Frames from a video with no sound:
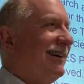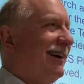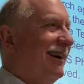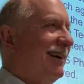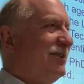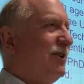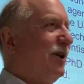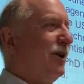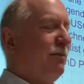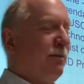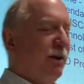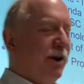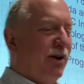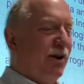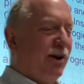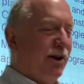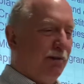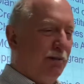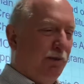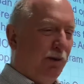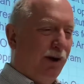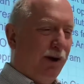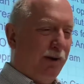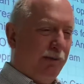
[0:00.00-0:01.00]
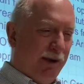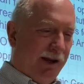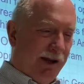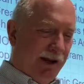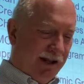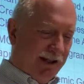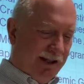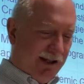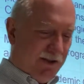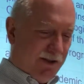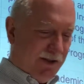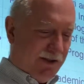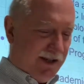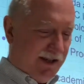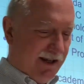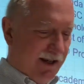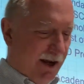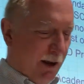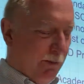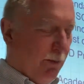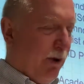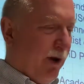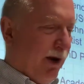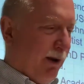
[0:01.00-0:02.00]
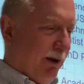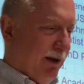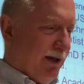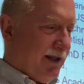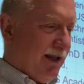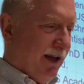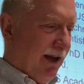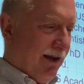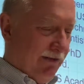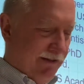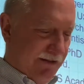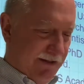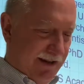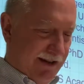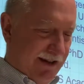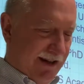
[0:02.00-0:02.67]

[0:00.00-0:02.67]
I told him he couldn't appoint me. I just was appointing myself.